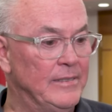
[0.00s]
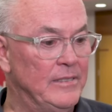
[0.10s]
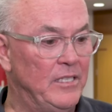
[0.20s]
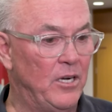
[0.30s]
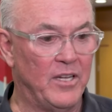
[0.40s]

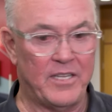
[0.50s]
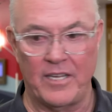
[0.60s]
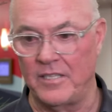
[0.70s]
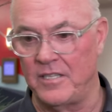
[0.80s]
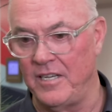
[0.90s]
you know I
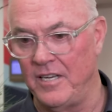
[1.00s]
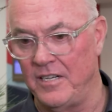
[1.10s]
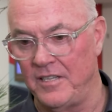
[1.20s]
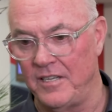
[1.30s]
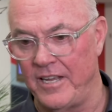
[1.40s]
think at the end
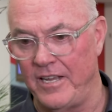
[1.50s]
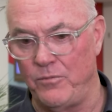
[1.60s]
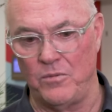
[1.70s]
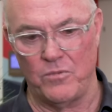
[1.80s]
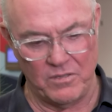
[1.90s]
of the day,
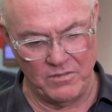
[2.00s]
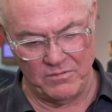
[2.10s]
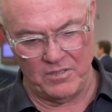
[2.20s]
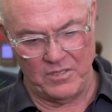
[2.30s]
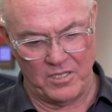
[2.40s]
when we're
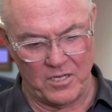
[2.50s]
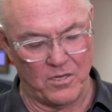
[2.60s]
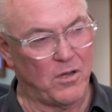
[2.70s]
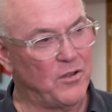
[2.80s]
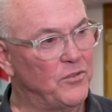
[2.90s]
you
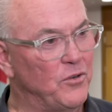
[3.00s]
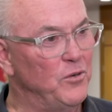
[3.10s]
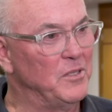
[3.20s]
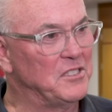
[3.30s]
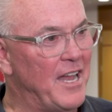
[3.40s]
know
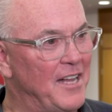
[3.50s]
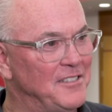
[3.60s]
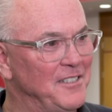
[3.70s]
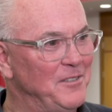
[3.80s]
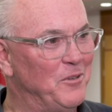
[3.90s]
through
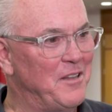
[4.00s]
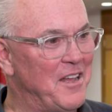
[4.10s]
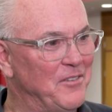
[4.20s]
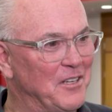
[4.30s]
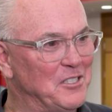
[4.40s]
massaging it, we'll
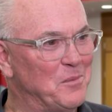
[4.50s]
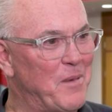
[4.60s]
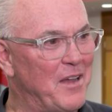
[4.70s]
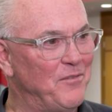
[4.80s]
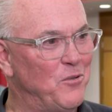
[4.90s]
have a good
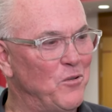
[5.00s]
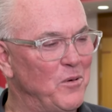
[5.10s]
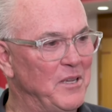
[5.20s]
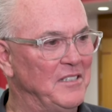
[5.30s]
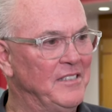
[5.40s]
spot for
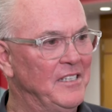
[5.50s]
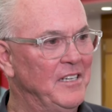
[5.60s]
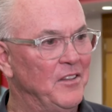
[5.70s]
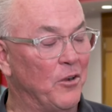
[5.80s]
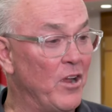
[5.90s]
him. And
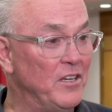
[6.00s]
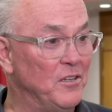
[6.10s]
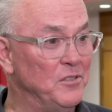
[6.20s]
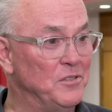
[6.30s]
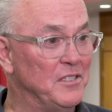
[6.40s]
the great
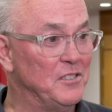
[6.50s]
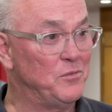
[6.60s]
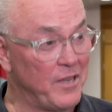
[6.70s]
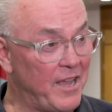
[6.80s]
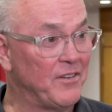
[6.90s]
news is
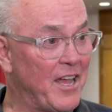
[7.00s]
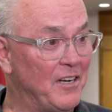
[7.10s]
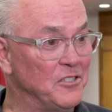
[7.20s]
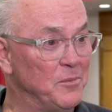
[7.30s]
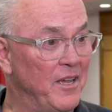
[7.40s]
we have
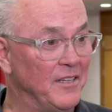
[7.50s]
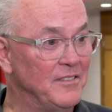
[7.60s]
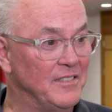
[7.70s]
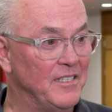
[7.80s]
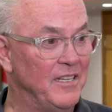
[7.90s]
Tyler
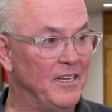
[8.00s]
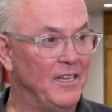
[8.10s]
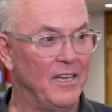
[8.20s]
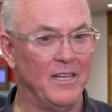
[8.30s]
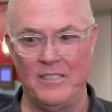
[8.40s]
Smith, and
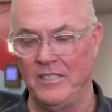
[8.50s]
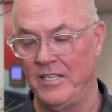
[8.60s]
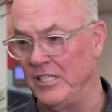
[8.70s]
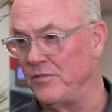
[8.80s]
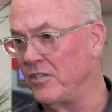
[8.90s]
uh,
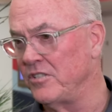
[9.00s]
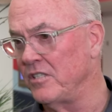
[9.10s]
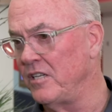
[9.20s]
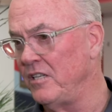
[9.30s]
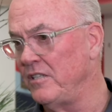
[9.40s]
his
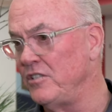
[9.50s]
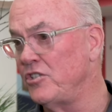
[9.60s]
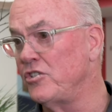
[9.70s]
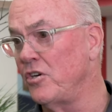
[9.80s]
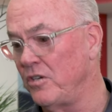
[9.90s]
versatility
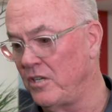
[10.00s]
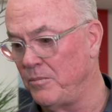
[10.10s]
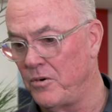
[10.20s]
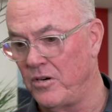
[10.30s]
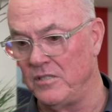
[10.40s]
certainly
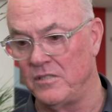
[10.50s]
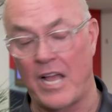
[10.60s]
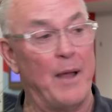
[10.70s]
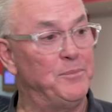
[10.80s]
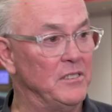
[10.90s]
brings
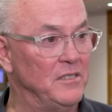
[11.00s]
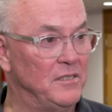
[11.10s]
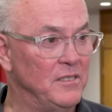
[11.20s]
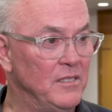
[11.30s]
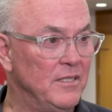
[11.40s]

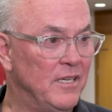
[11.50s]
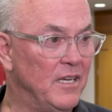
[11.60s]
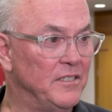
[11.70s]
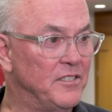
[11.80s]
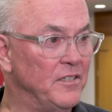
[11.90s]
options
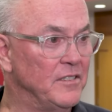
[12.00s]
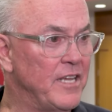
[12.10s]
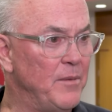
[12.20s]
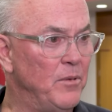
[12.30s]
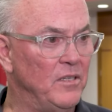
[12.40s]
uh, to the
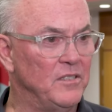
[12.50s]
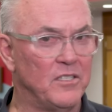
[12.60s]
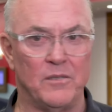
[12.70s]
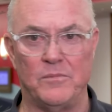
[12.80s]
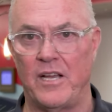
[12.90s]
table in
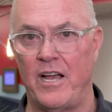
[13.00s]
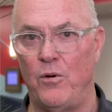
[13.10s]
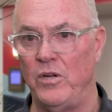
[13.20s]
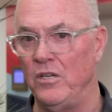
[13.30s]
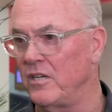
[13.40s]
terms of how
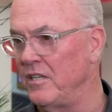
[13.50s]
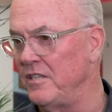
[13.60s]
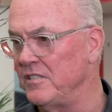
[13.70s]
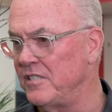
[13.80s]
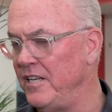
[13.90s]
we look at
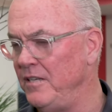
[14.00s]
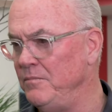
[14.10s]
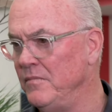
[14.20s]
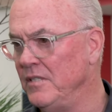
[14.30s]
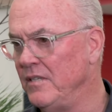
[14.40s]
this team
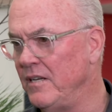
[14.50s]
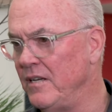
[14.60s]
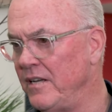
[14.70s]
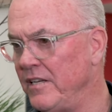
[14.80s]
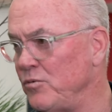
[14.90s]
uh,
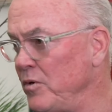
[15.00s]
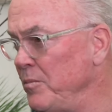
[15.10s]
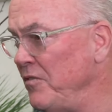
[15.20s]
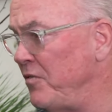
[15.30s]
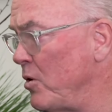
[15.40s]
as we
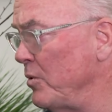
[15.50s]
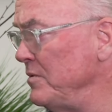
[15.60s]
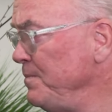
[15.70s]
move forward.